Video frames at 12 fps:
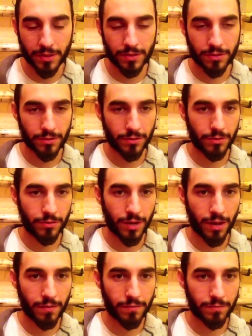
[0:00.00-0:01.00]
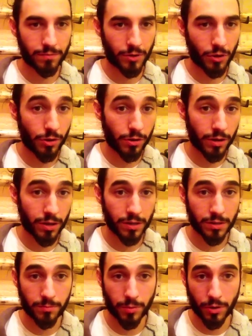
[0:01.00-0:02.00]
So you'd have
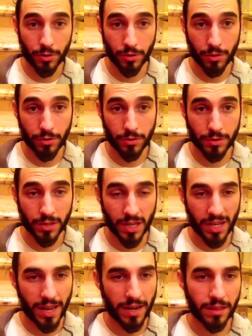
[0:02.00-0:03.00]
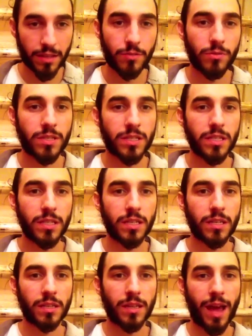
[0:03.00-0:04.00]
congas, bongos, anything you would see
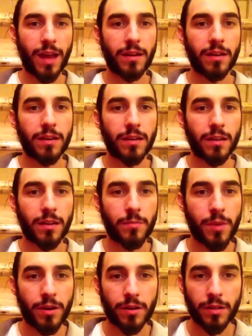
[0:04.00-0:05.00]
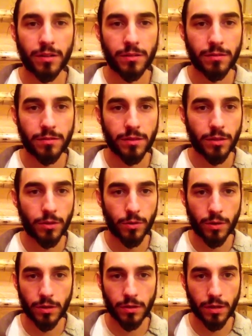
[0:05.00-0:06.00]
in a Latin American
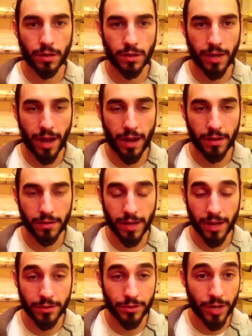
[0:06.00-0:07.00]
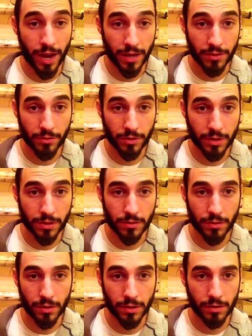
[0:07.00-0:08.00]
or Latin jazz
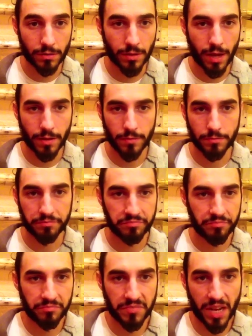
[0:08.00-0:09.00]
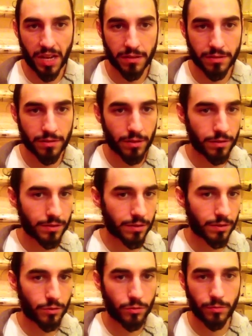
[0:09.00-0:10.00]
orchestra, Latin dance,
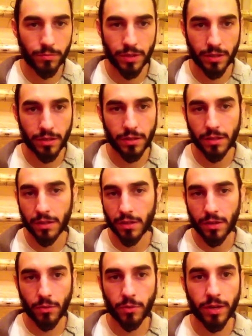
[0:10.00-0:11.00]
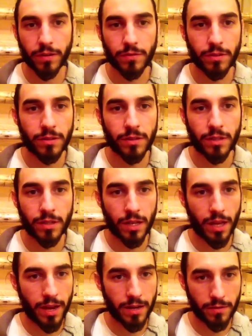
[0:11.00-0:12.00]
salsa, cumbia, whatever.
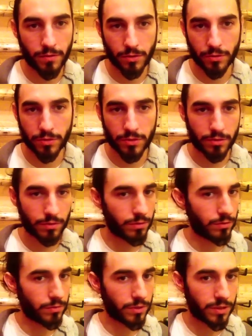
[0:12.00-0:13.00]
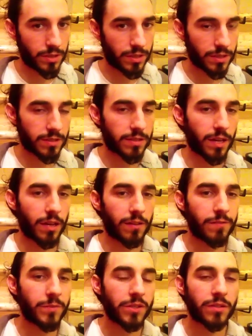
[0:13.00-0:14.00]
Any of those you would see in this style
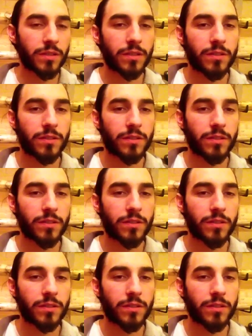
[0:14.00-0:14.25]
of music.